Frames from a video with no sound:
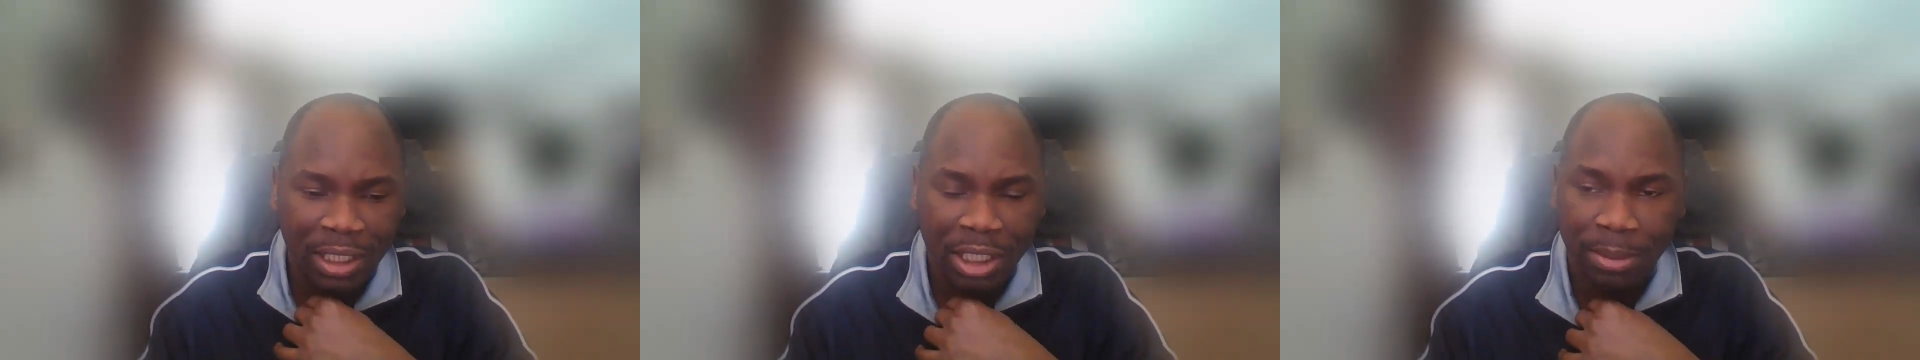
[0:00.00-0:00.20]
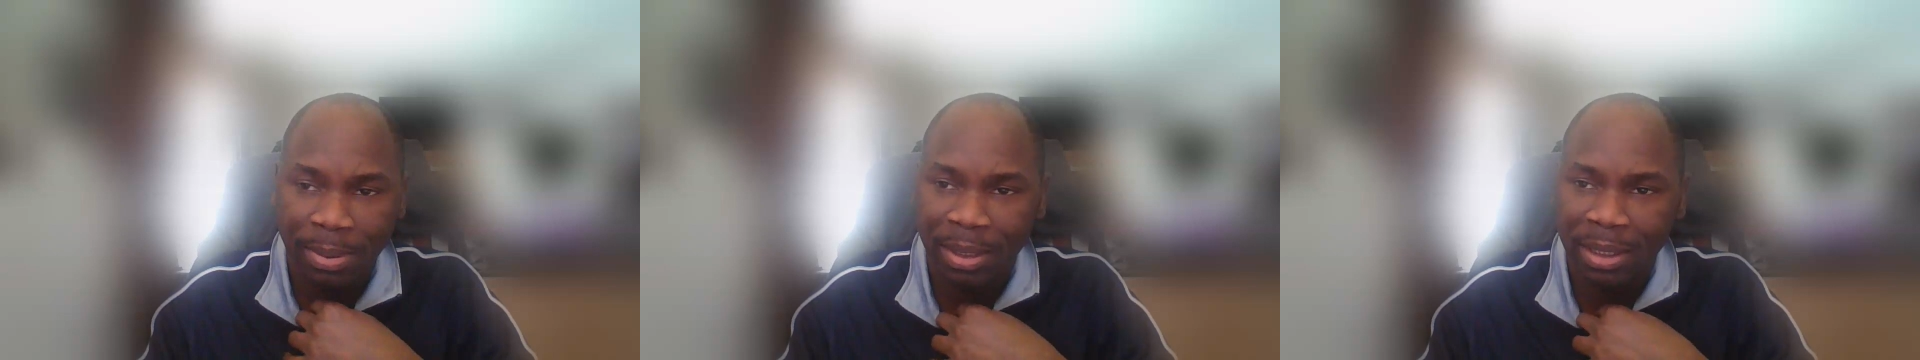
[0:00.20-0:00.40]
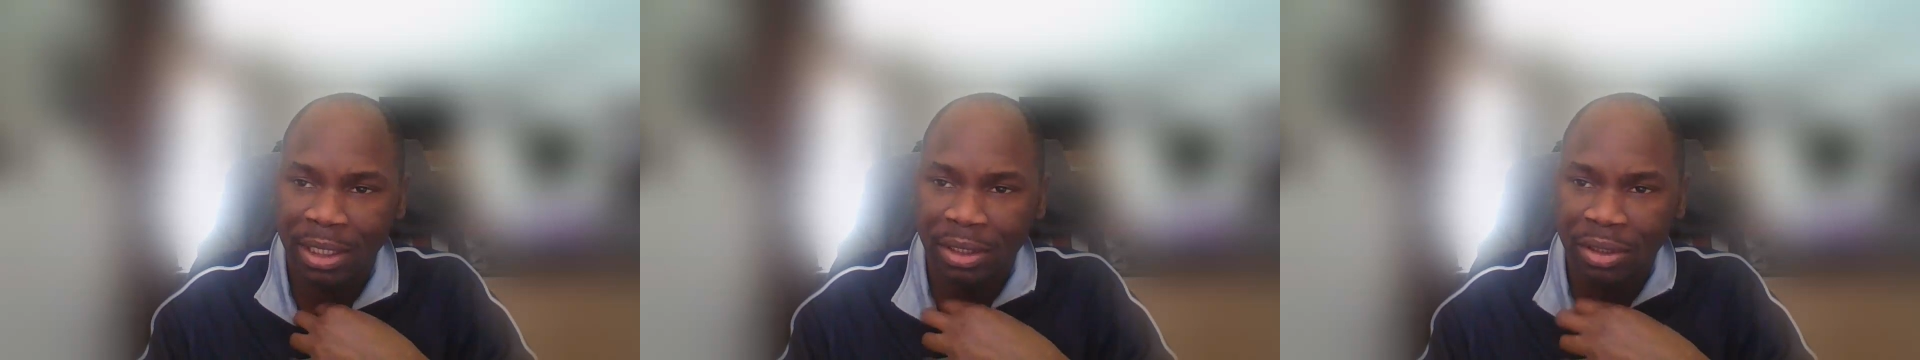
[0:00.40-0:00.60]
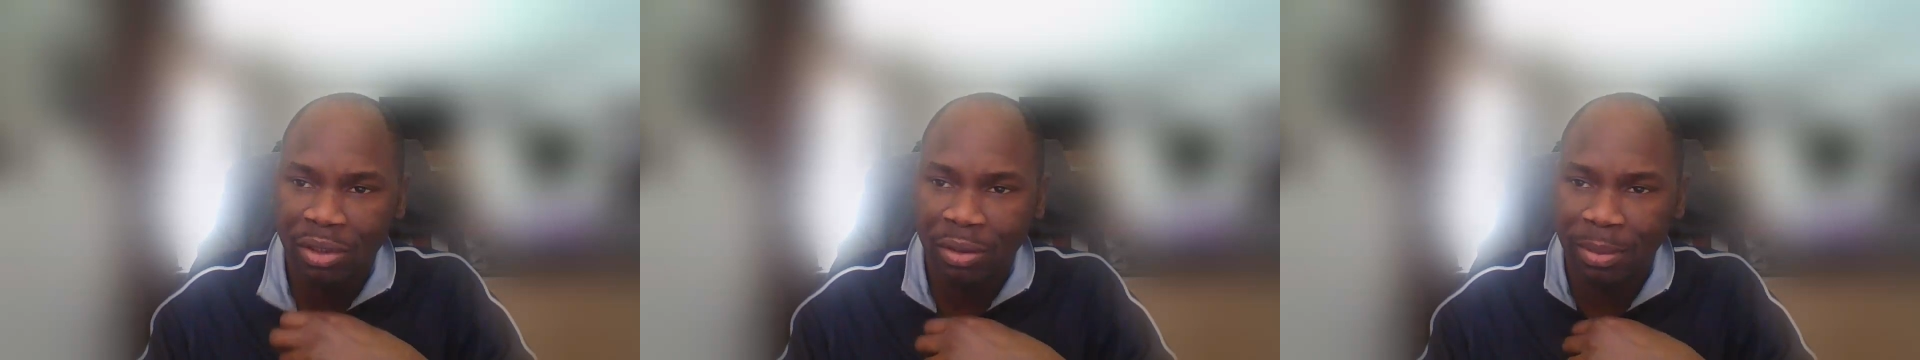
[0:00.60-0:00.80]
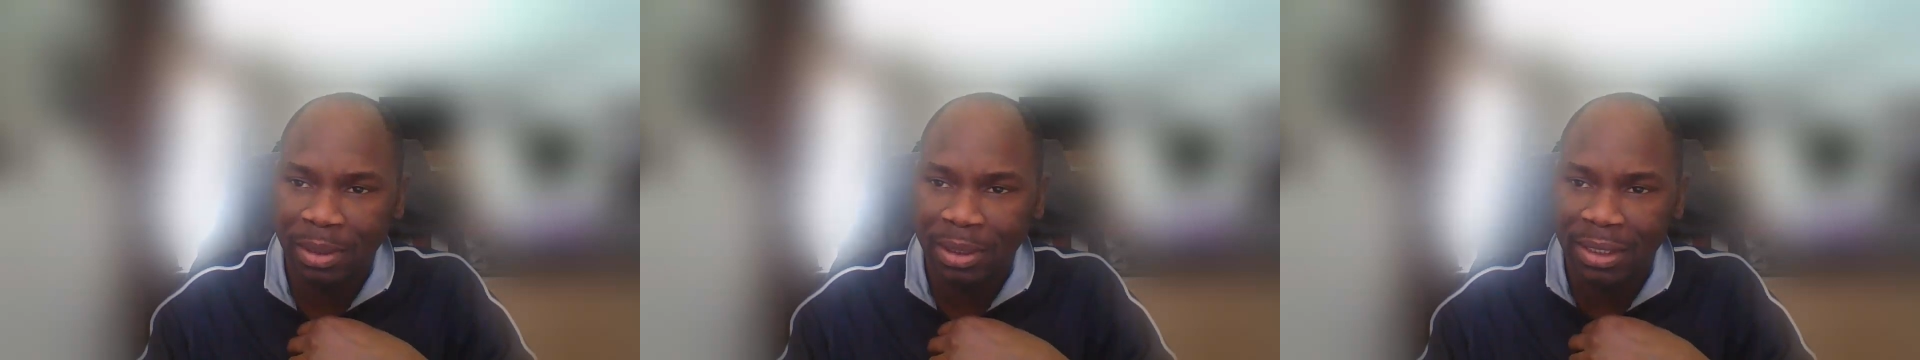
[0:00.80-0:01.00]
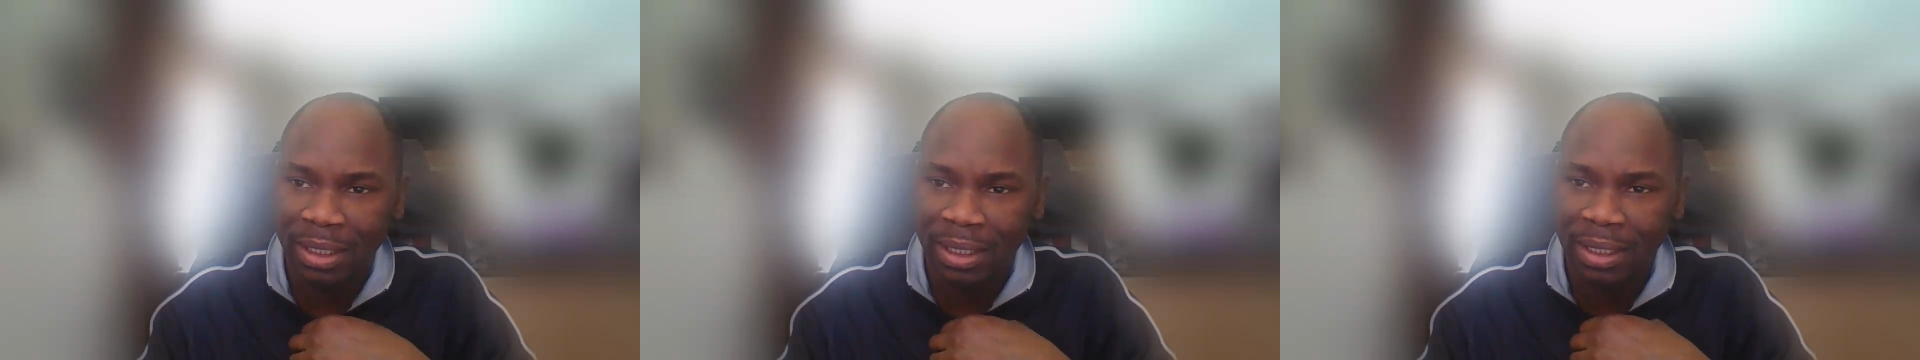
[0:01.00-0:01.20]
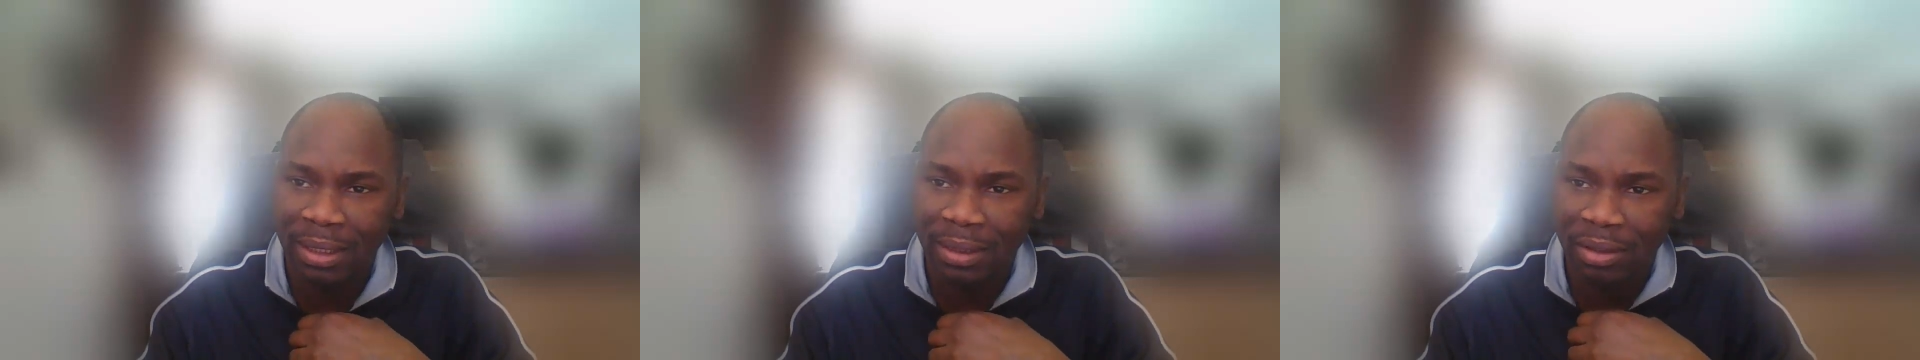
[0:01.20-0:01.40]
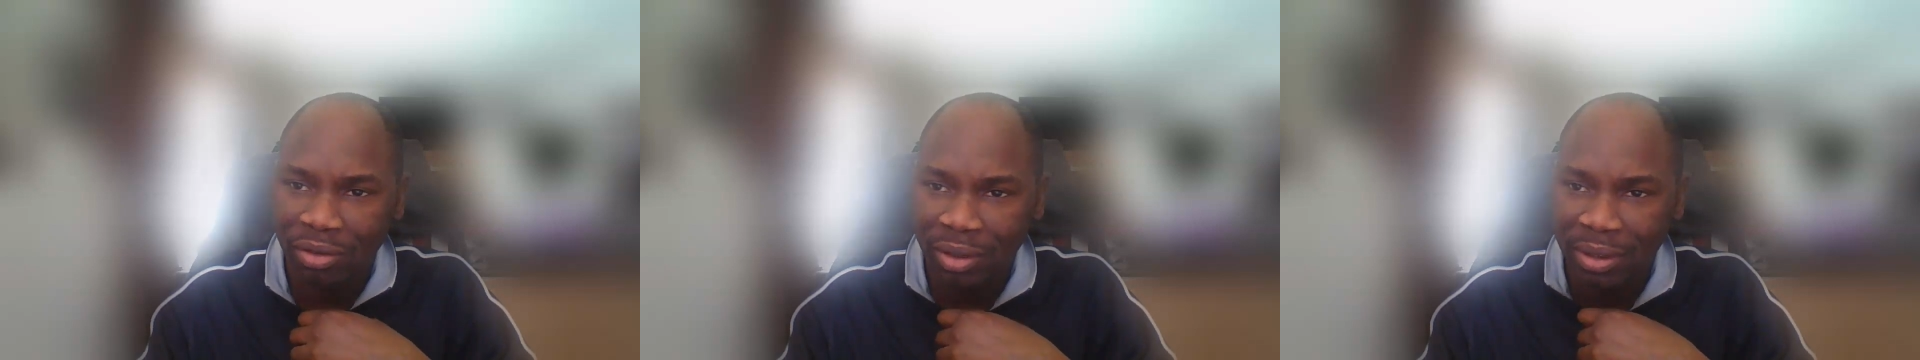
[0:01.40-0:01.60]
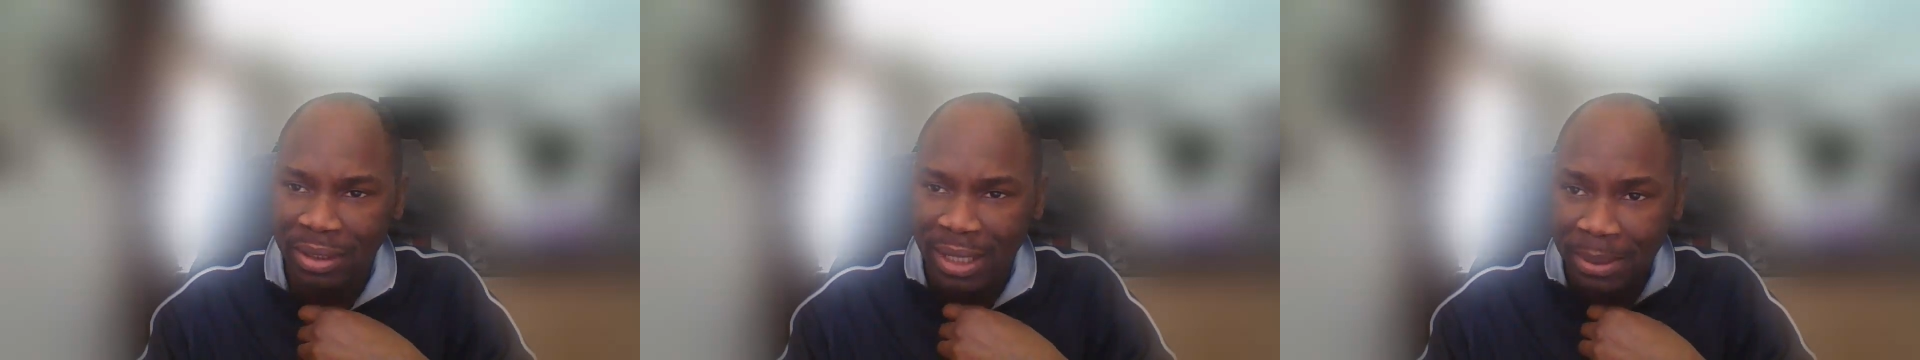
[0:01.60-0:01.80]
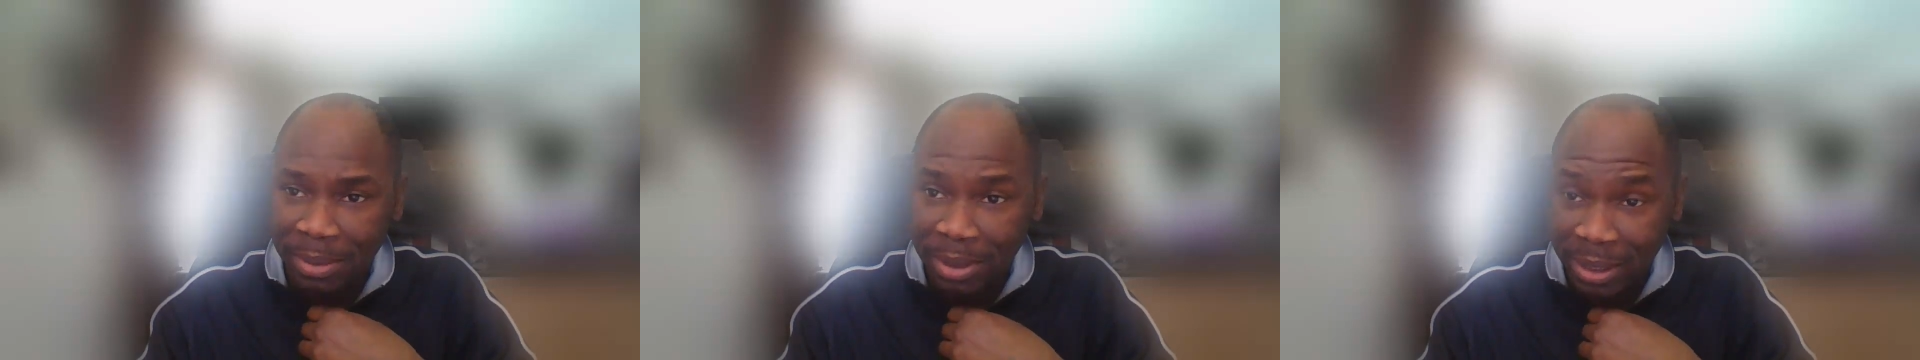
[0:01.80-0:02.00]
expected to be taken 3
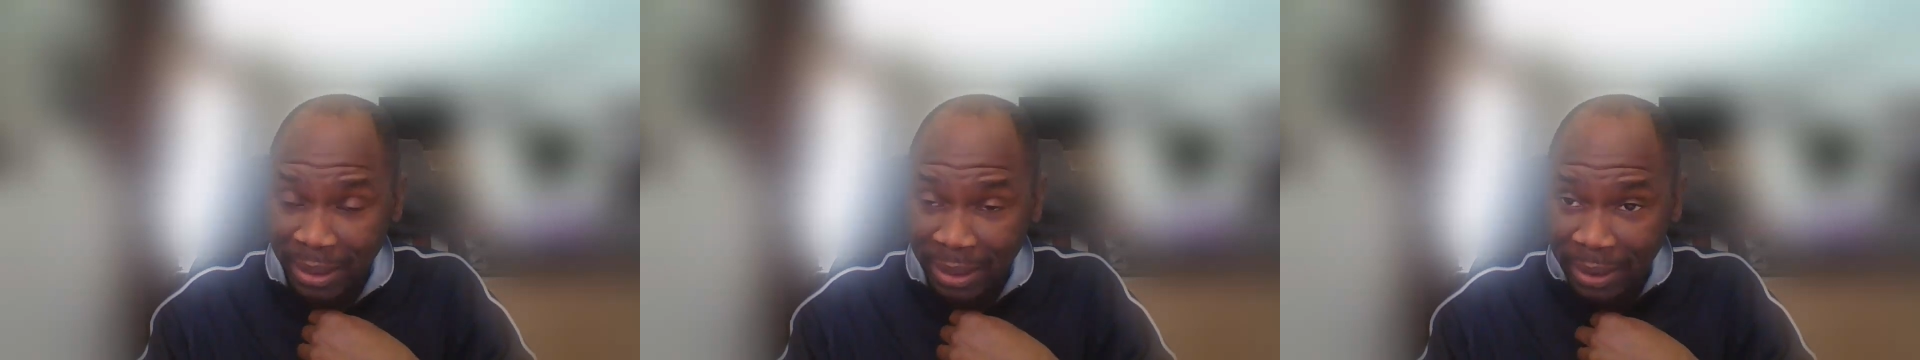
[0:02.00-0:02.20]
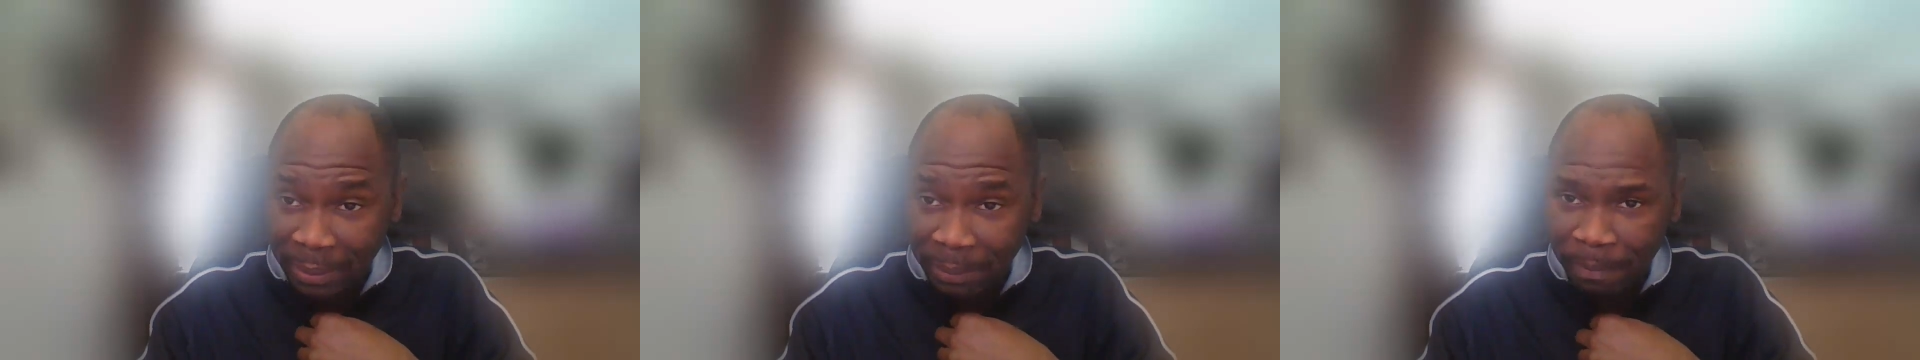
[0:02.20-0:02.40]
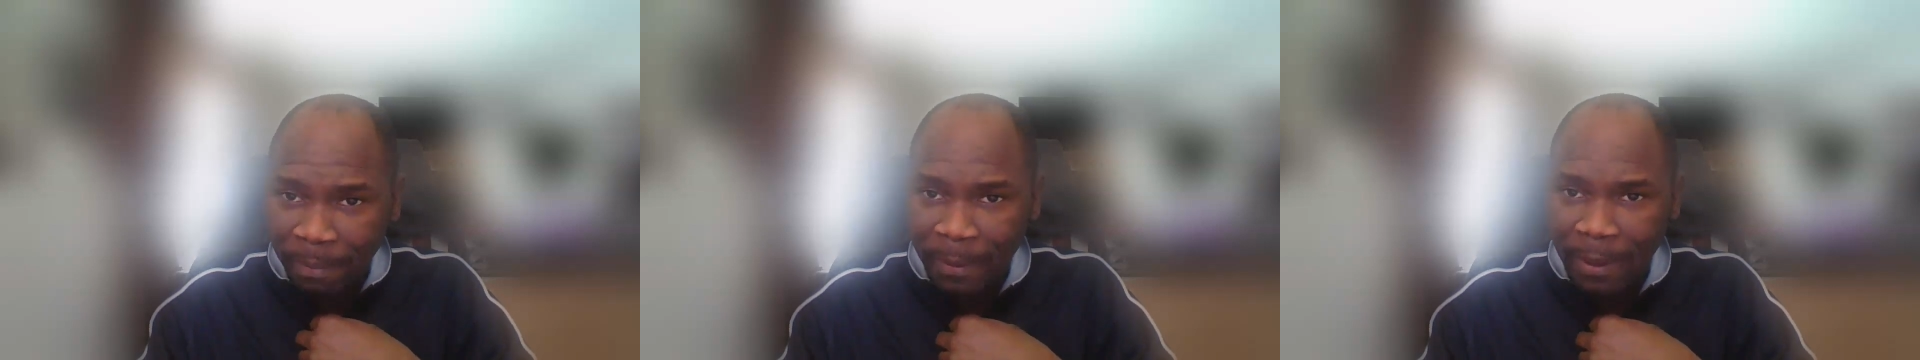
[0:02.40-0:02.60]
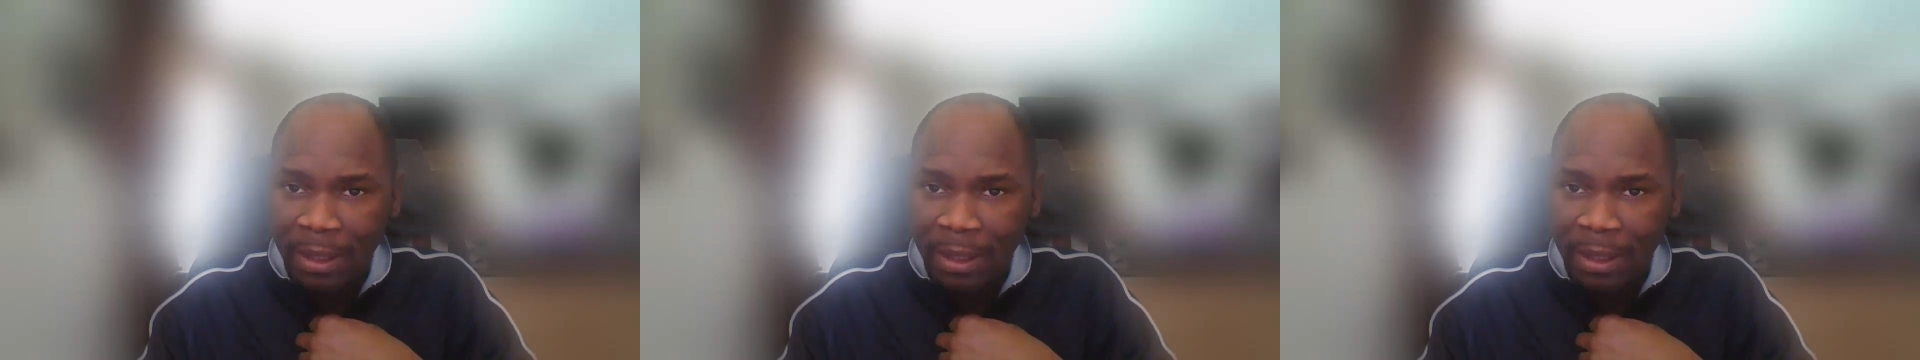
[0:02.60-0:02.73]
times a day.